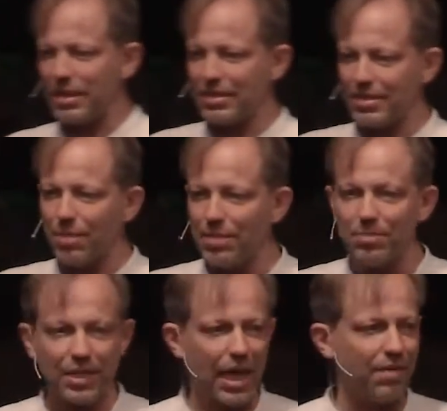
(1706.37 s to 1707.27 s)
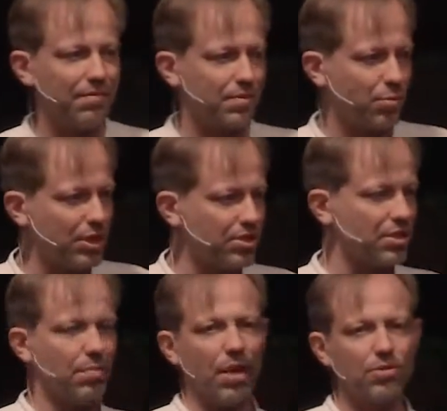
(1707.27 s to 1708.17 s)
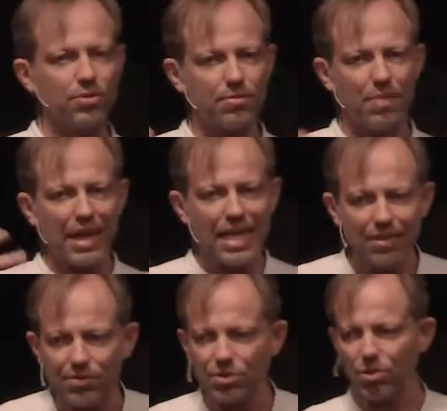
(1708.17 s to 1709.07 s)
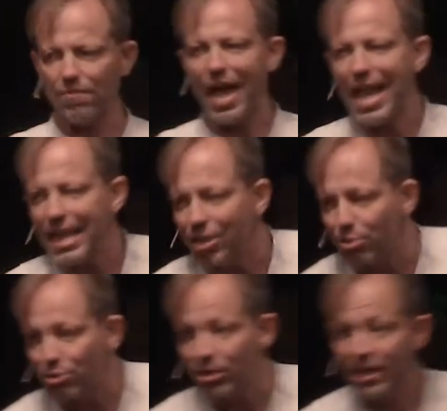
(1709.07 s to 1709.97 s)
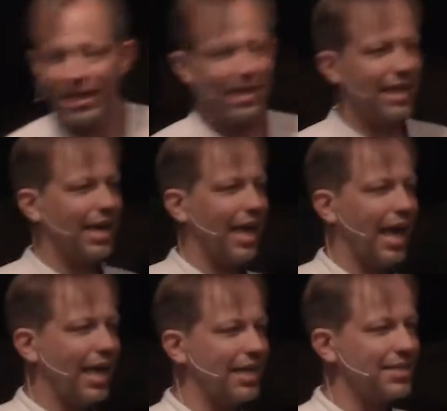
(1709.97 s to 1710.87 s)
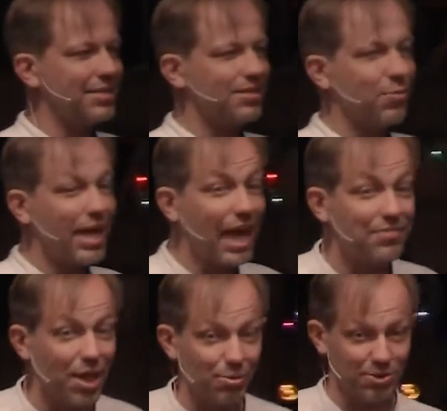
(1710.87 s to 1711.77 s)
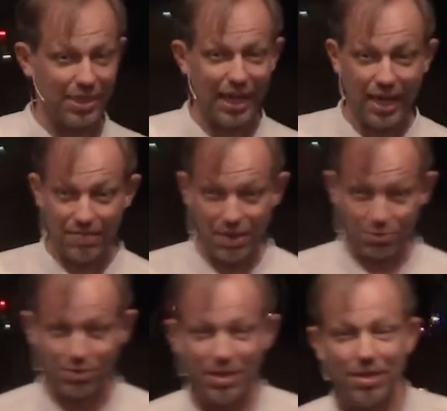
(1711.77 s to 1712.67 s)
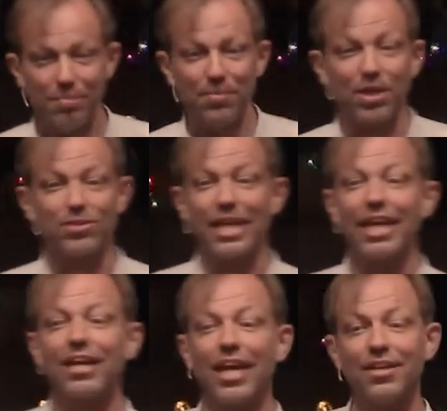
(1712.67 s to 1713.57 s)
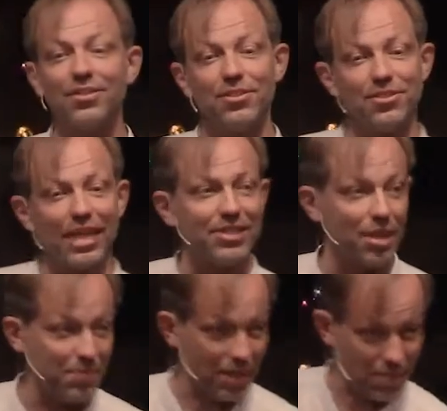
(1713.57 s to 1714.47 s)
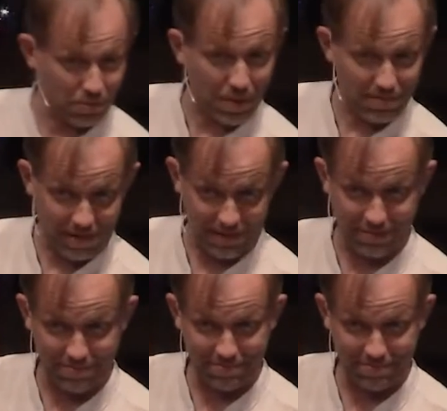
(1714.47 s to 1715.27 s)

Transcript: But sometimes I have questions about beliefs or values. And when I have those, I love those, because then I can say something about my faith.